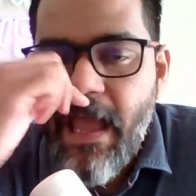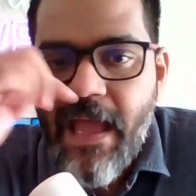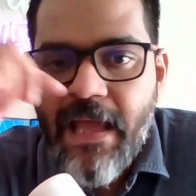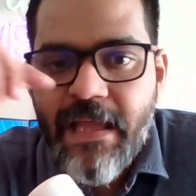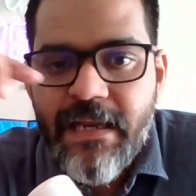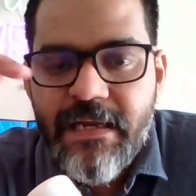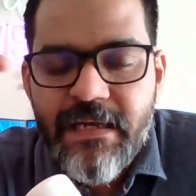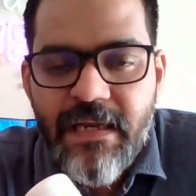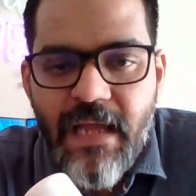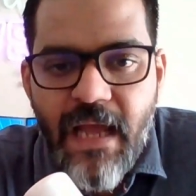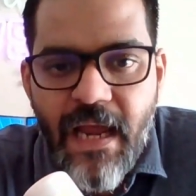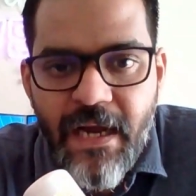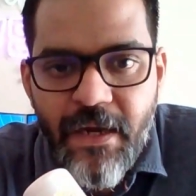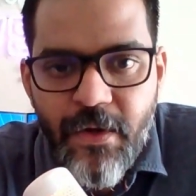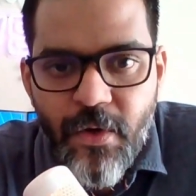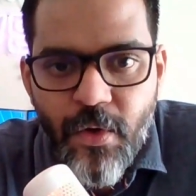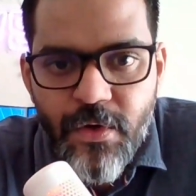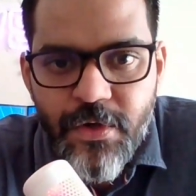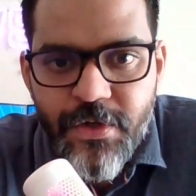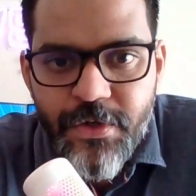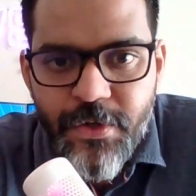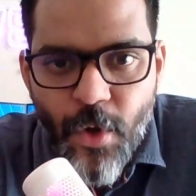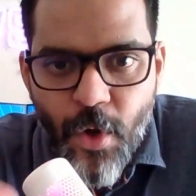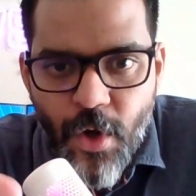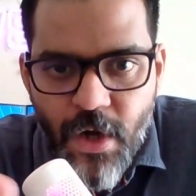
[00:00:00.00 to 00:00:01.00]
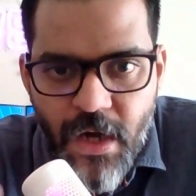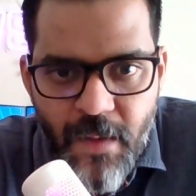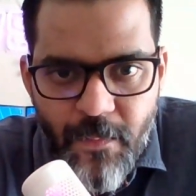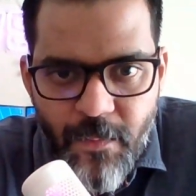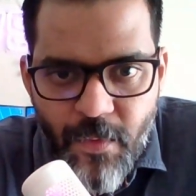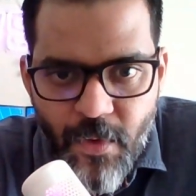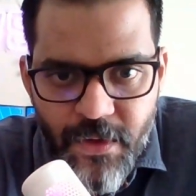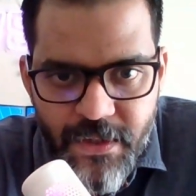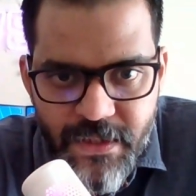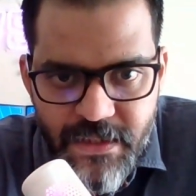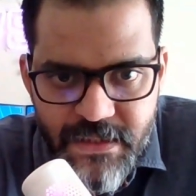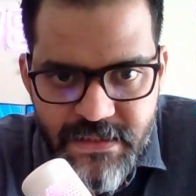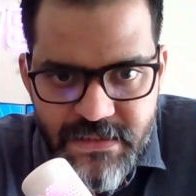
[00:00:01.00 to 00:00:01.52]
and i don't talk
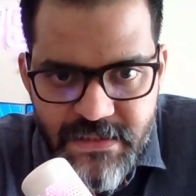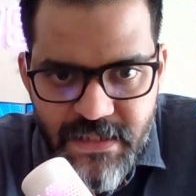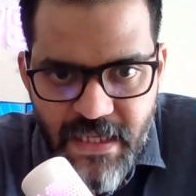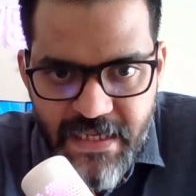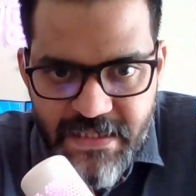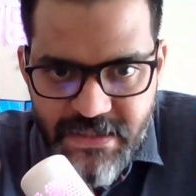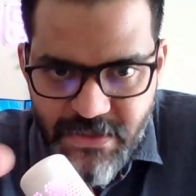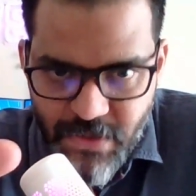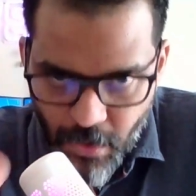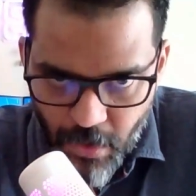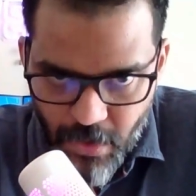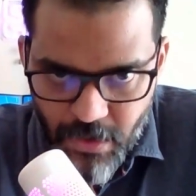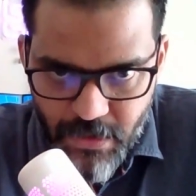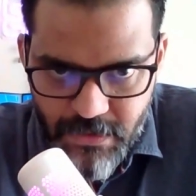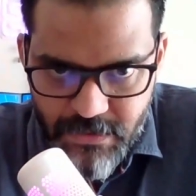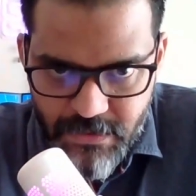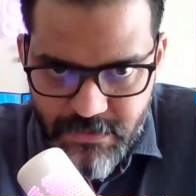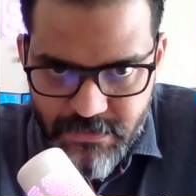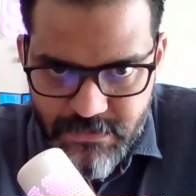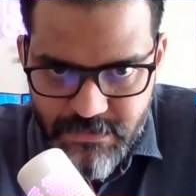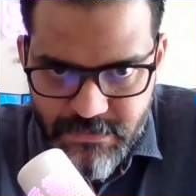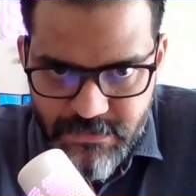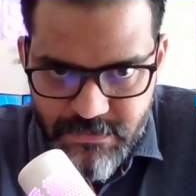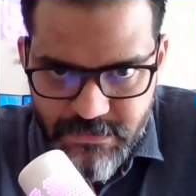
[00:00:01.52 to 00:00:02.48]
about it at all